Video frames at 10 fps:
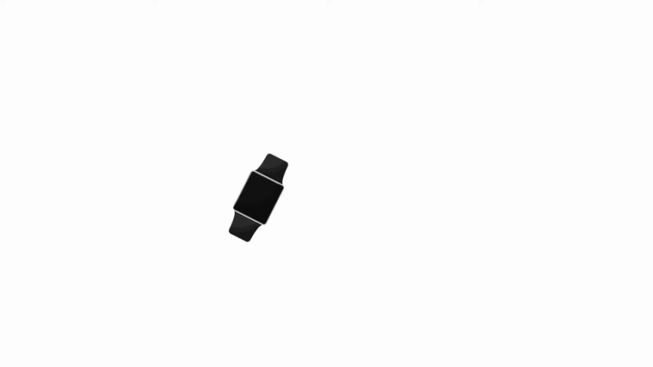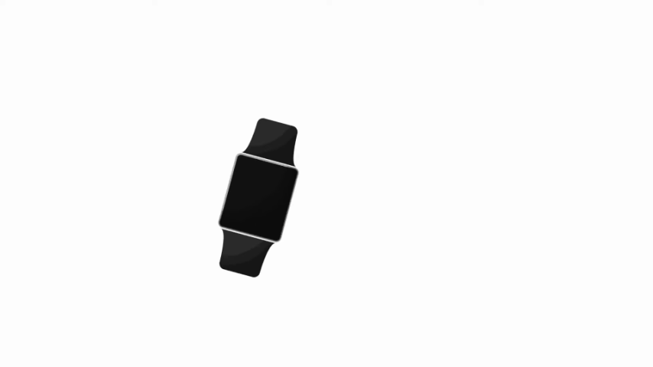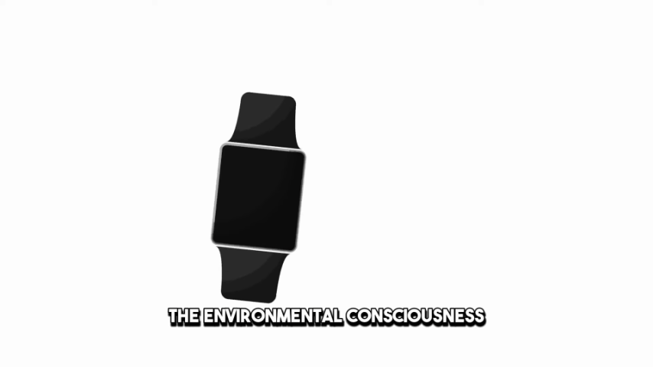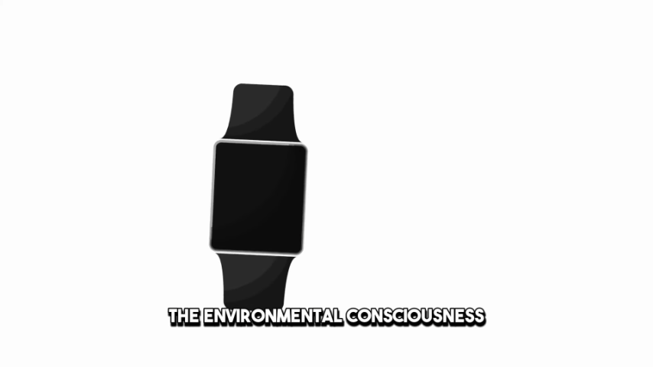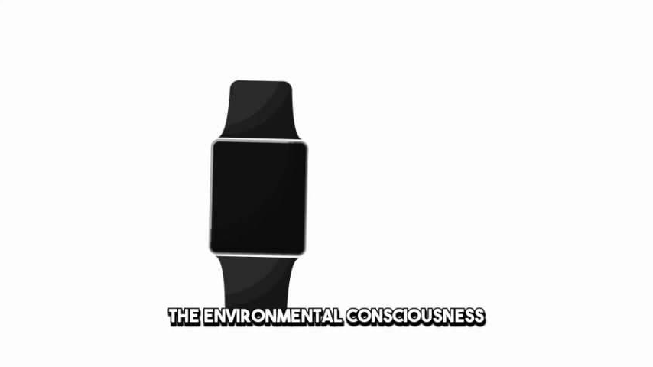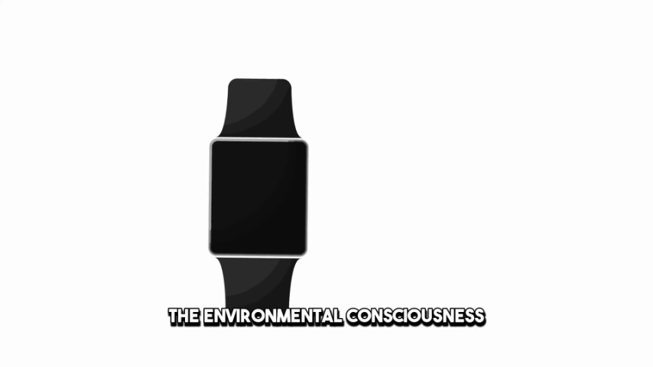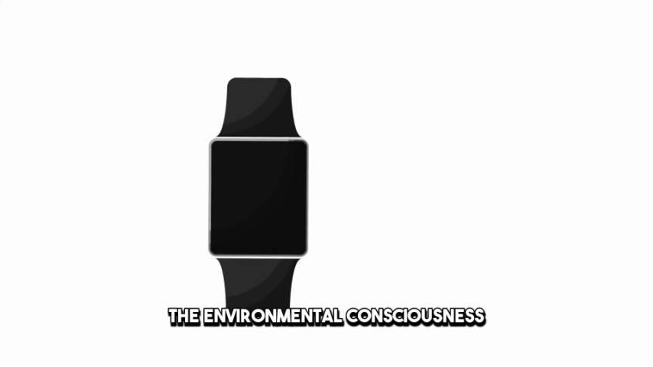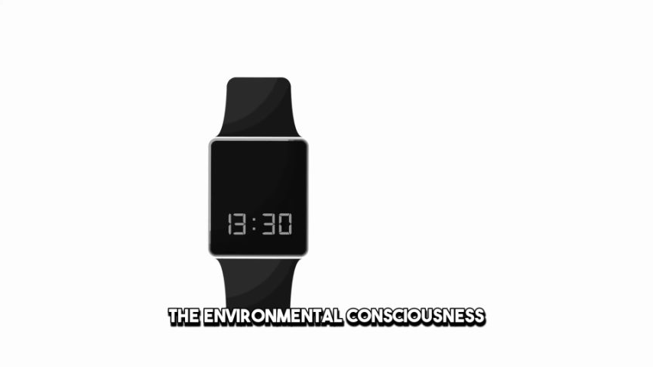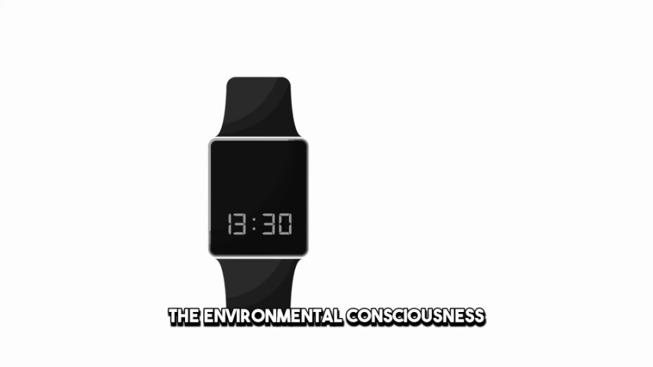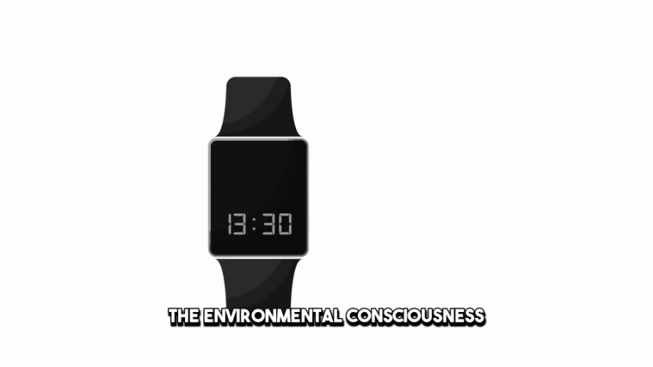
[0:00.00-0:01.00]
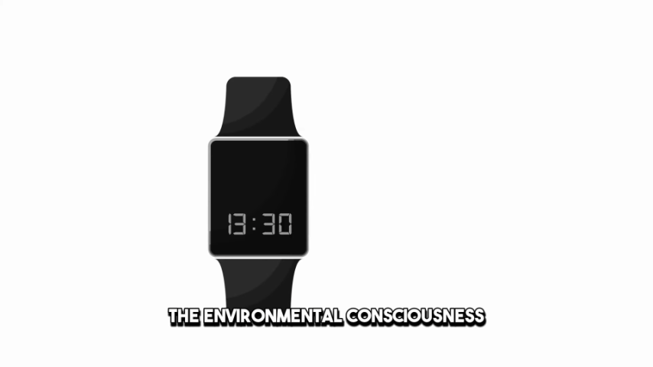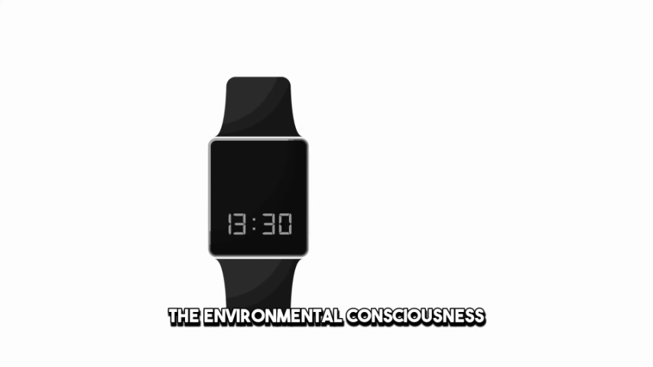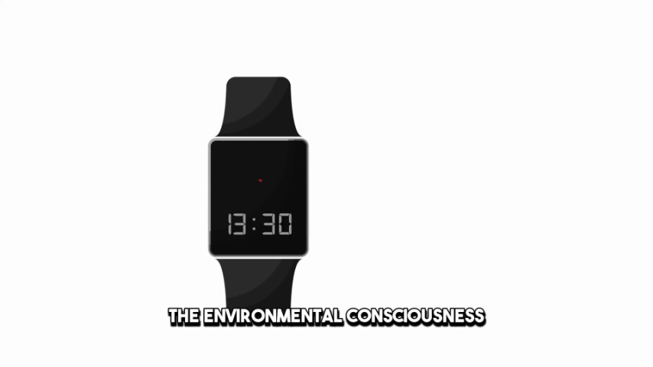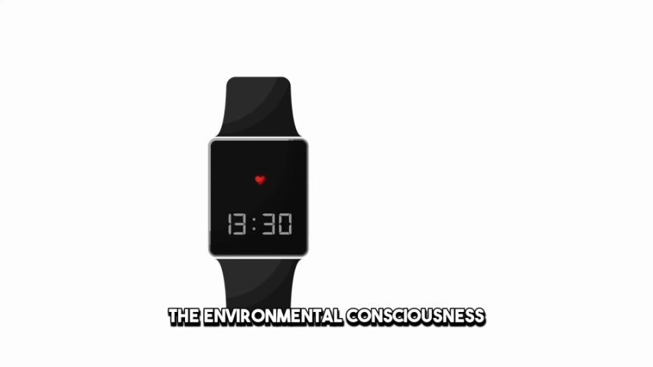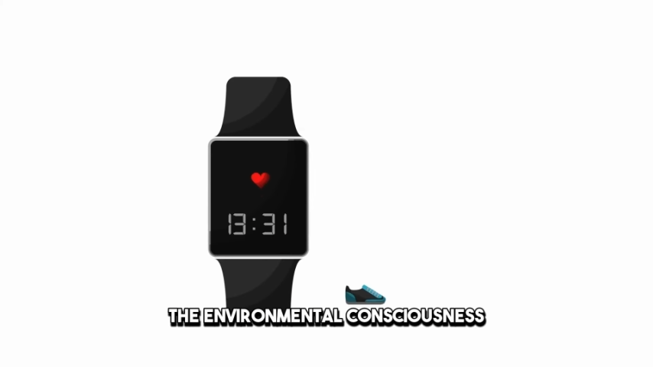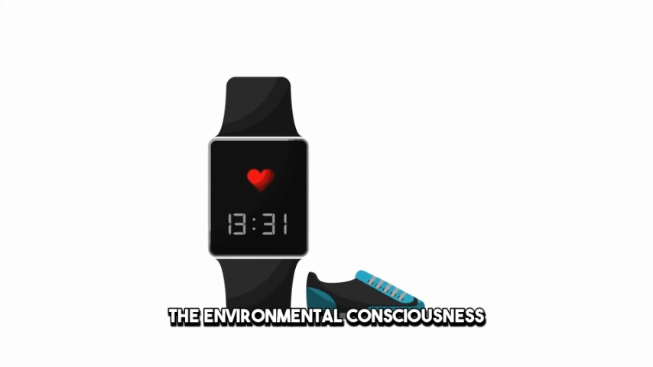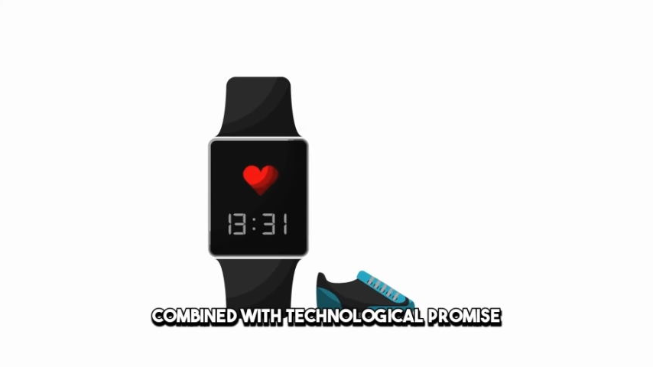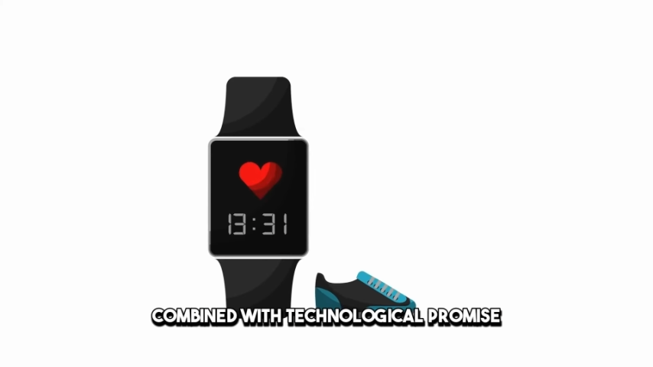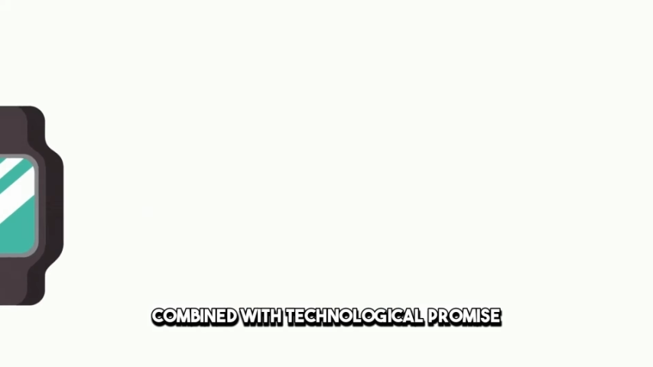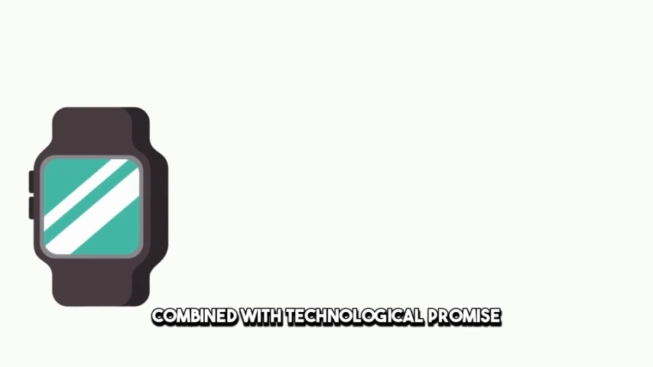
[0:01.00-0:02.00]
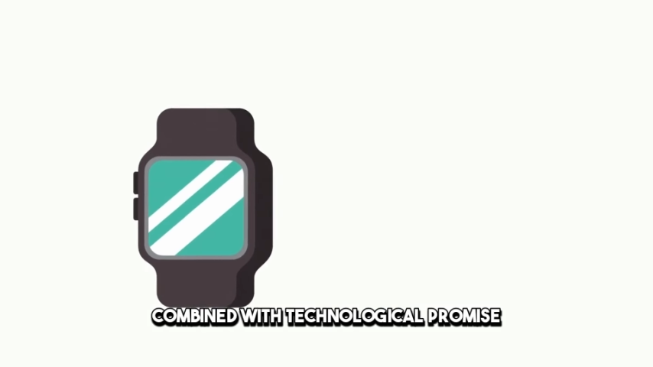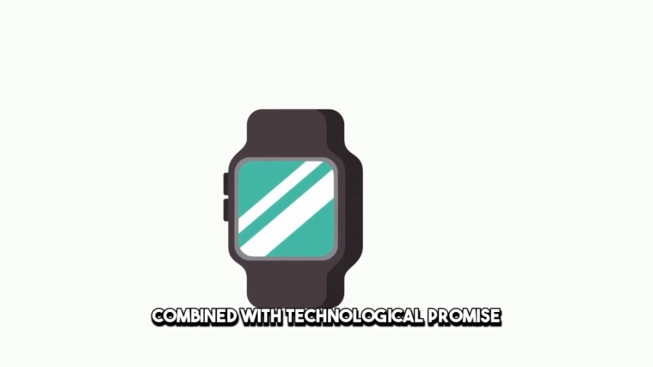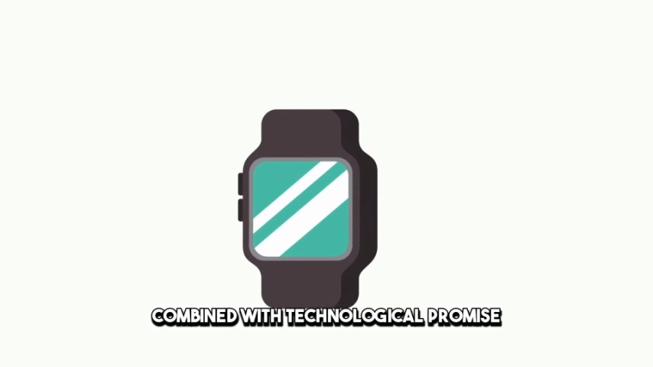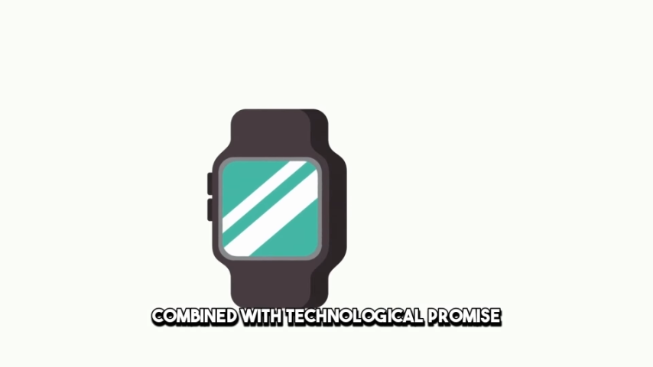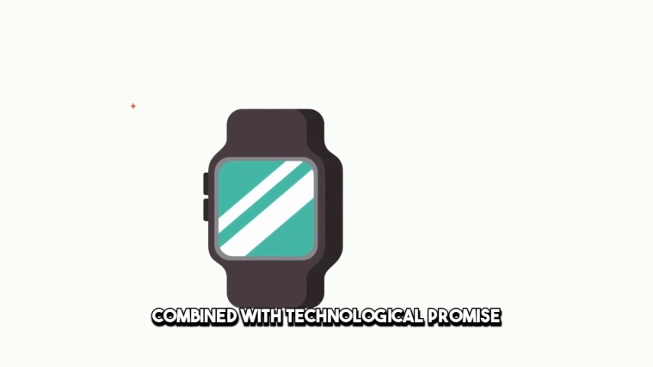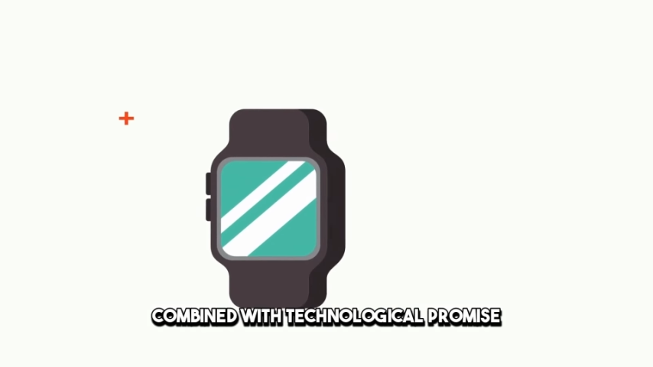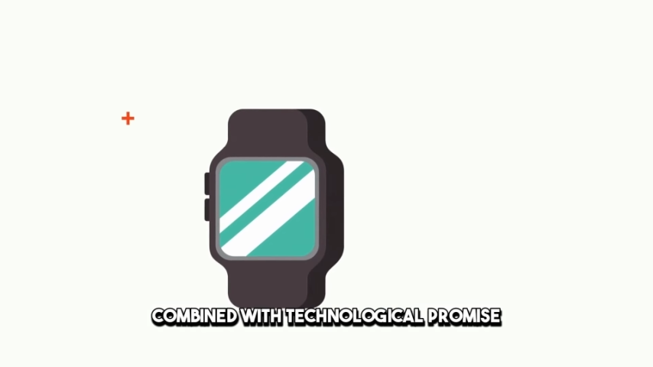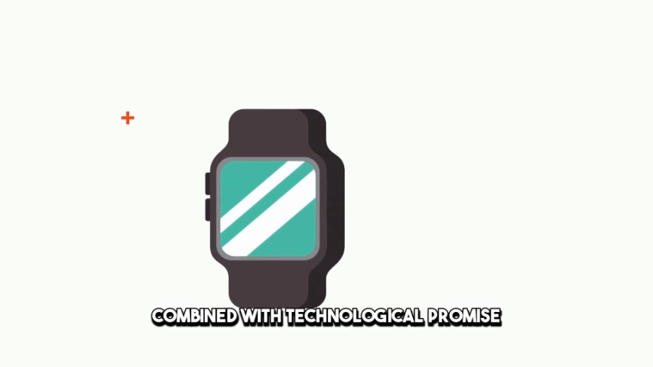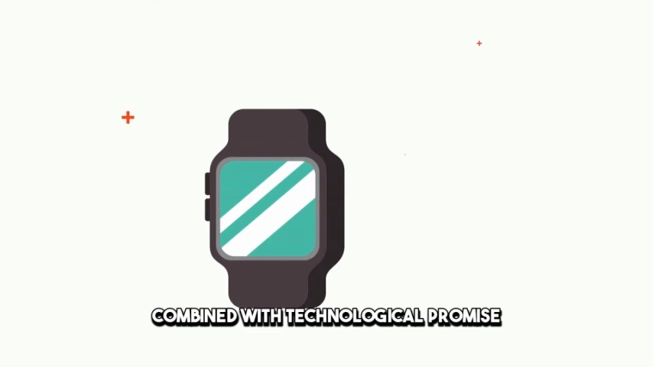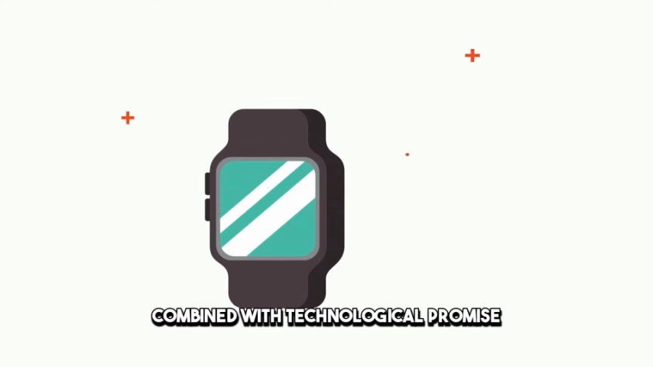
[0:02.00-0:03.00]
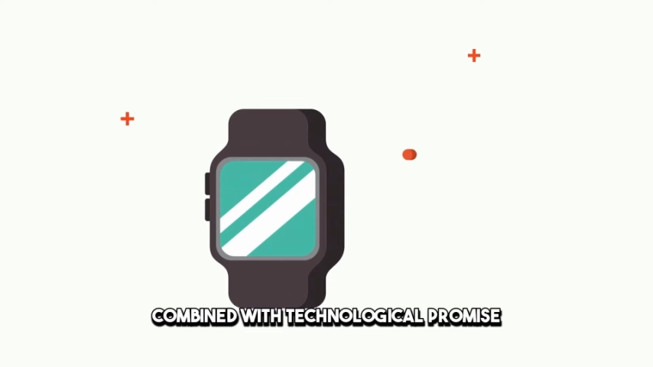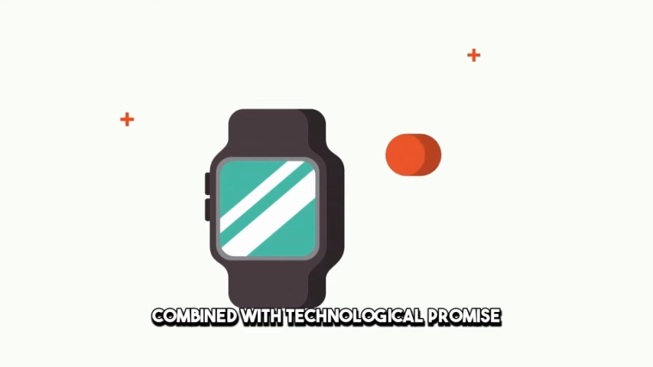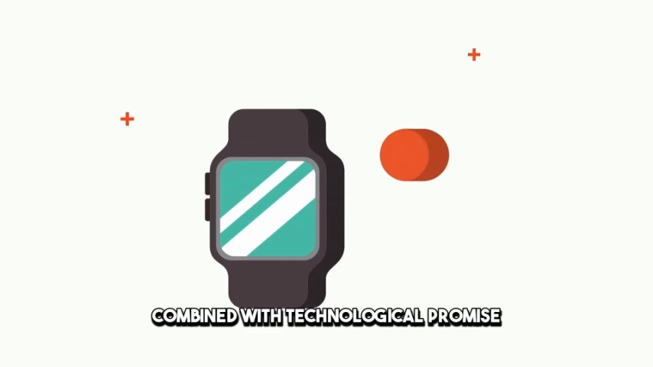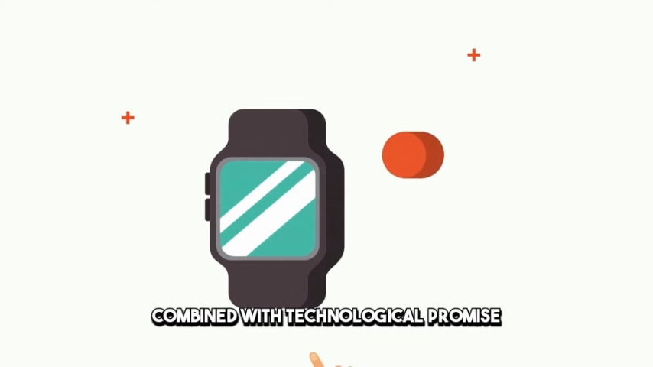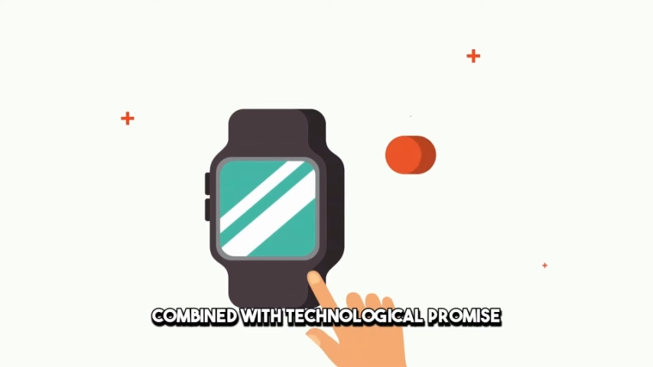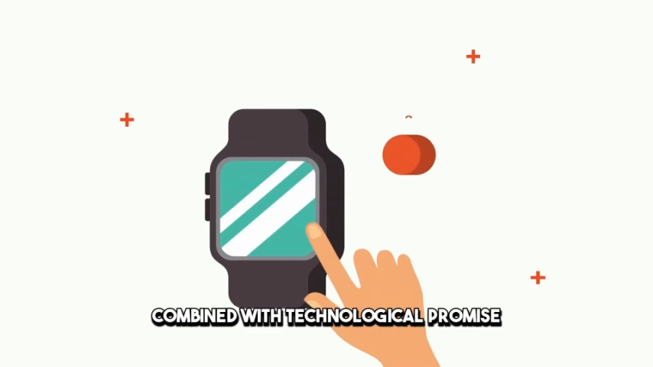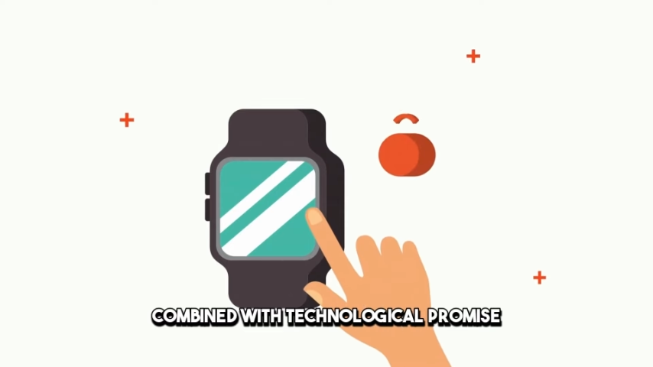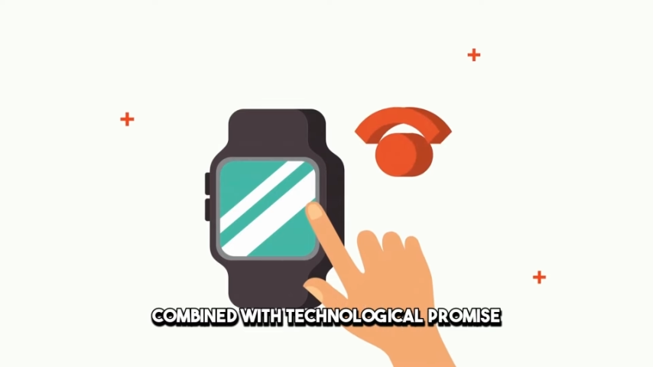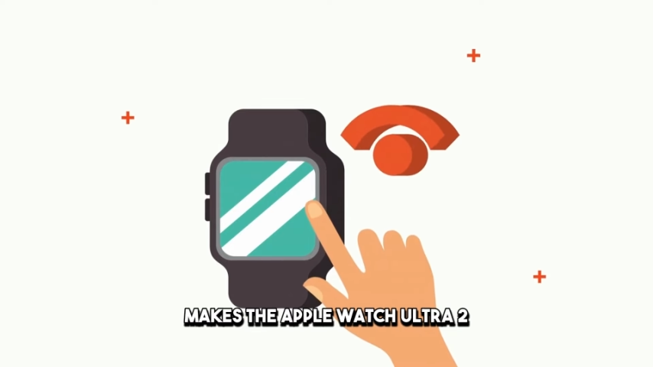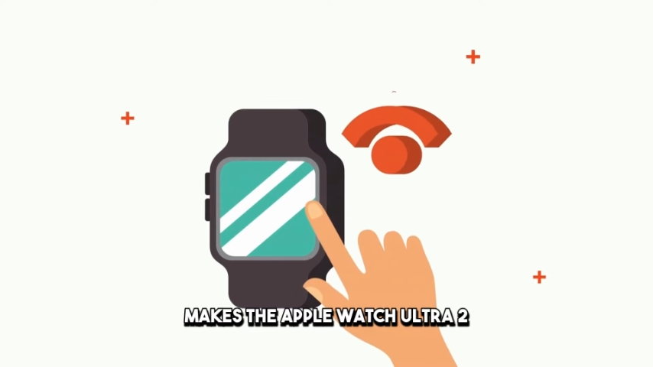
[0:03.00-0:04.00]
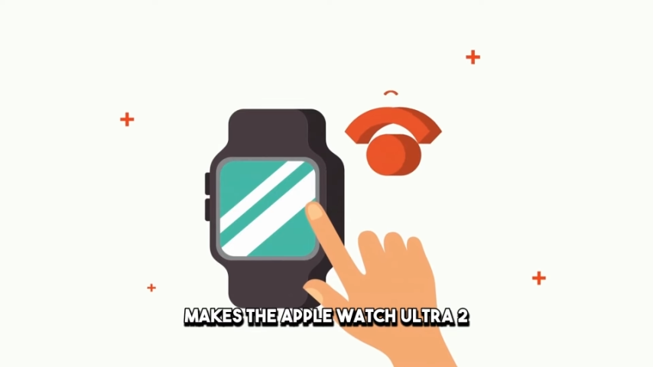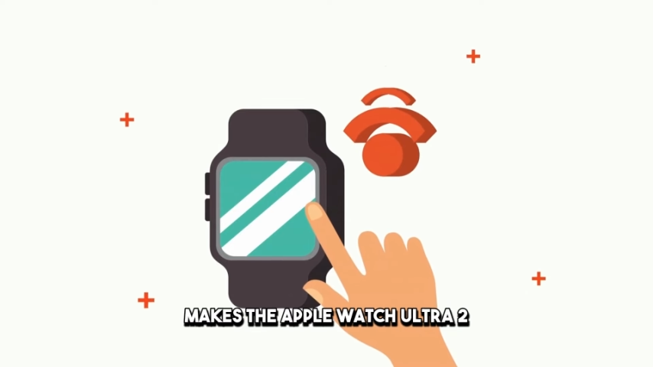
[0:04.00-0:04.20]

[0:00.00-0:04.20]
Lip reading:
[unreadable: no face in view]